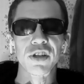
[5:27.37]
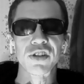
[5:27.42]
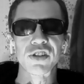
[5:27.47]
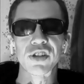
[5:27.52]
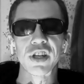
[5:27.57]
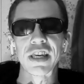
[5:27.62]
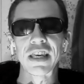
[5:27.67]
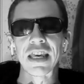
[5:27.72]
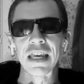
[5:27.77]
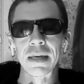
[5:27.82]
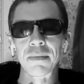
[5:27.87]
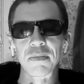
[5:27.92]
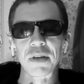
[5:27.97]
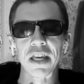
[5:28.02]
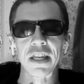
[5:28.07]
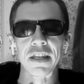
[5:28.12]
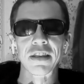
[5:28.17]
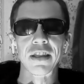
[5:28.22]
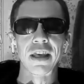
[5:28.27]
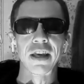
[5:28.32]
I want us to
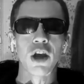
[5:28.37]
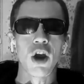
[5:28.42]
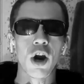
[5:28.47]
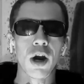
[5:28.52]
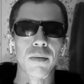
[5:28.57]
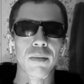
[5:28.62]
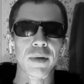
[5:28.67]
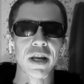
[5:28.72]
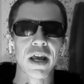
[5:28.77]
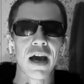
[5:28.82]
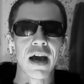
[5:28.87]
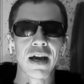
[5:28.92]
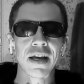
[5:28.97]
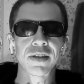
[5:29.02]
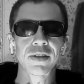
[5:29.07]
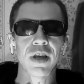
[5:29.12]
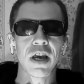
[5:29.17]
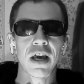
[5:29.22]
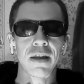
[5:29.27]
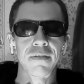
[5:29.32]
keep getting the carbon
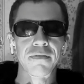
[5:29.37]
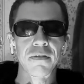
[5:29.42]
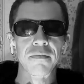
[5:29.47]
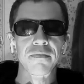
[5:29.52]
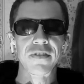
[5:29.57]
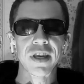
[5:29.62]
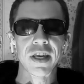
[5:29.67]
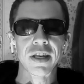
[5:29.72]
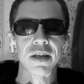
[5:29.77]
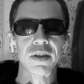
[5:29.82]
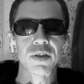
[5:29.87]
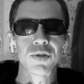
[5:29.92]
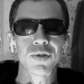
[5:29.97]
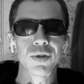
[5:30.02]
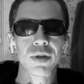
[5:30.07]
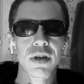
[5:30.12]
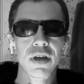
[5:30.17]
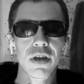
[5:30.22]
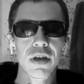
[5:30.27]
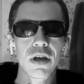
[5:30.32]
dioxide from
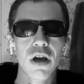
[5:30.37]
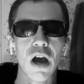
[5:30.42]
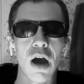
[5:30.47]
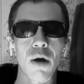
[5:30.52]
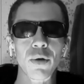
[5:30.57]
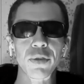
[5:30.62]
Venus.